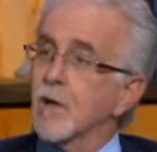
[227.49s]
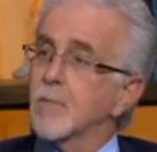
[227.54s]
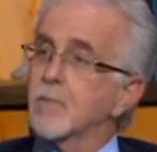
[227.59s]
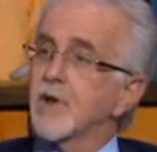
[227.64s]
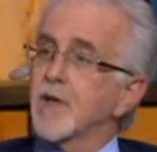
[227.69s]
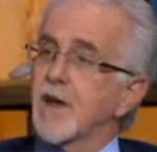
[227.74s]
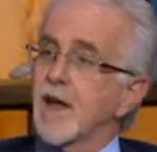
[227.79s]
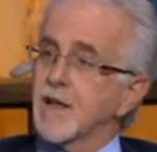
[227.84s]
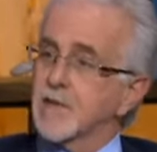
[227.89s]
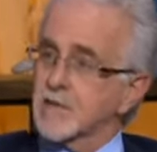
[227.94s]

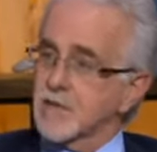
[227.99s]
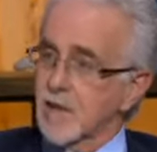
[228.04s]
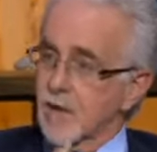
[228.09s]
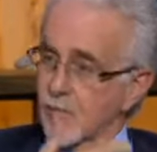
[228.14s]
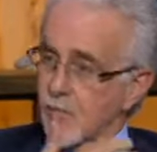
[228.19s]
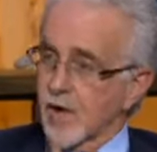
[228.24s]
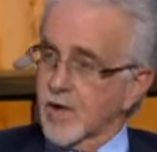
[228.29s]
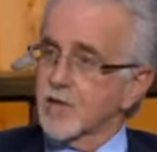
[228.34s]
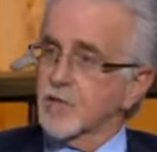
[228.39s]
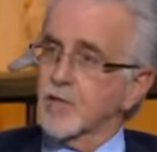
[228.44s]
but as that
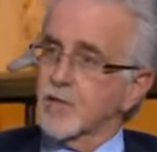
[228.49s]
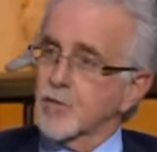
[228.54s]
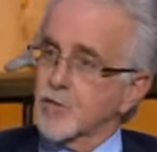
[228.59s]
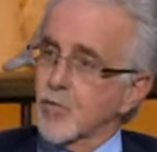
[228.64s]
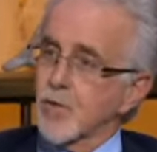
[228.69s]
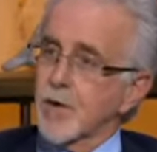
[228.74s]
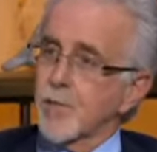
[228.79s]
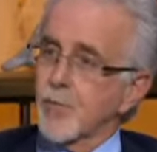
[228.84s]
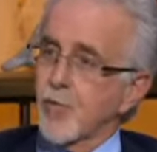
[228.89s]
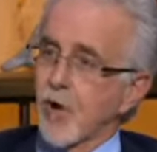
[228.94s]

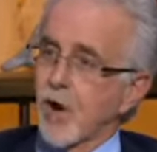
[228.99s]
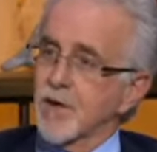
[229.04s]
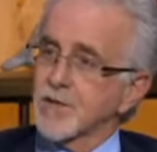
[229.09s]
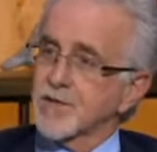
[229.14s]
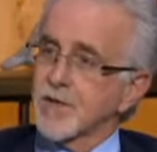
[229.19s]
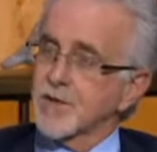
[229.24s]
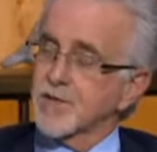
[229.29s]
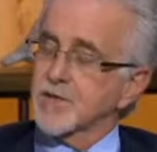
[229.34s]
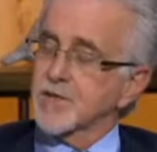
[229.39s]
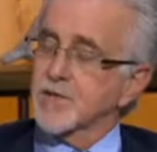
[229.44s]
regulatory
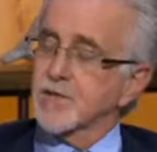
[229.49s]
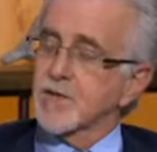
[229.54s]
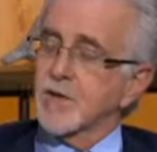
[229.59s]
process